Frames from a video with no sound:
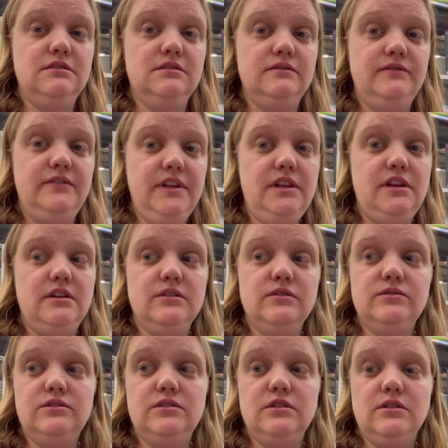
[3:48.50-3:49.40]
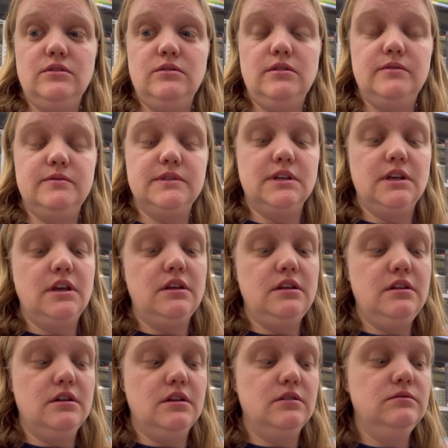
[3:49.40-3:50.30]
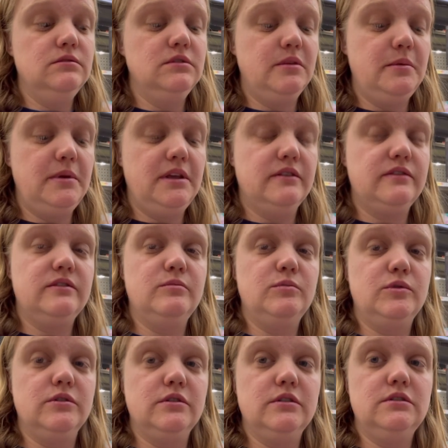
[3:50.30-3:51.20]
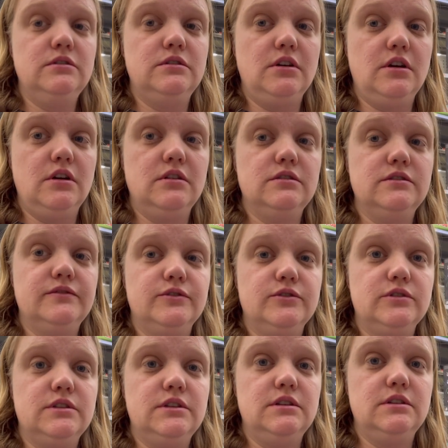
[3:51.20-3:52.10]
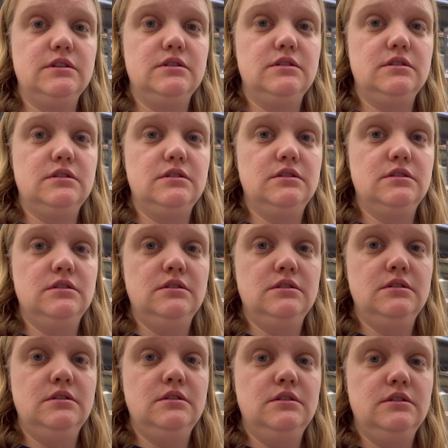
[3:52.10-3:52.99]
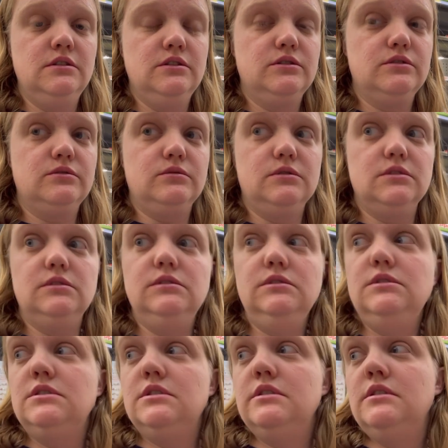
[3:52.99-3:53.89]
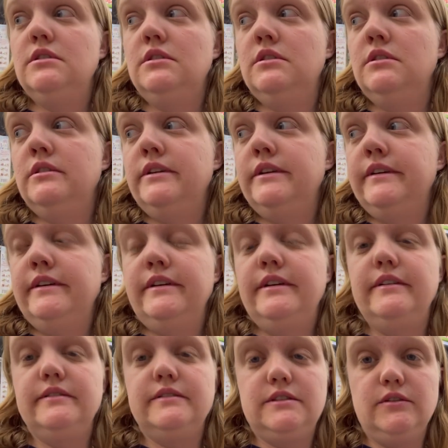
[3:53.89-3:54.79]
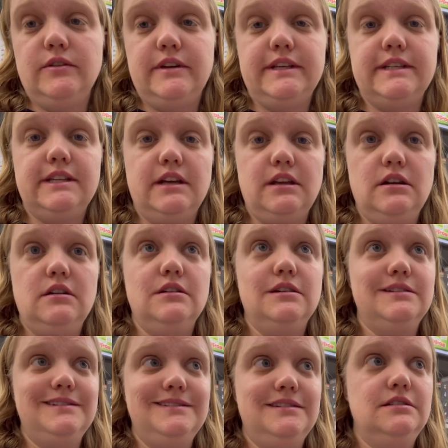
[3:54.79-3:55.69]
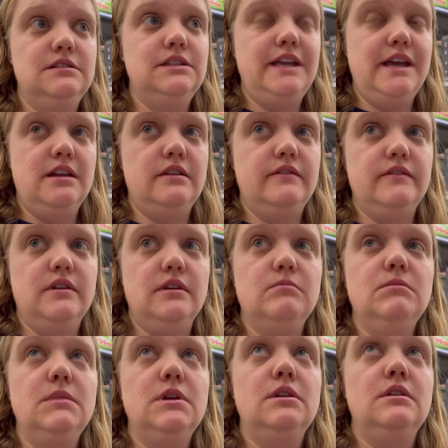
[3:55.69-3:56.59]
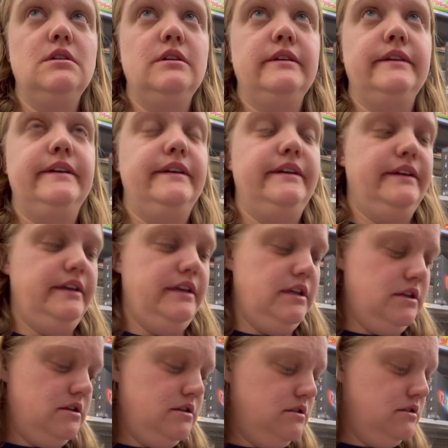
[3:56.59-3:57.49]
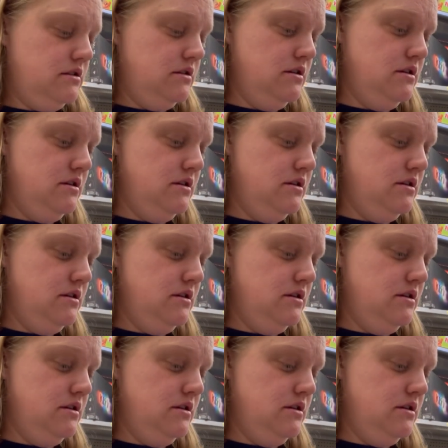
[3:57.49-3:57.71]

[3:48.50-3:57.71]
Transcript: video. So I was like, you know, let me get some more dogs versus squirrels. So I decided on 10 of them and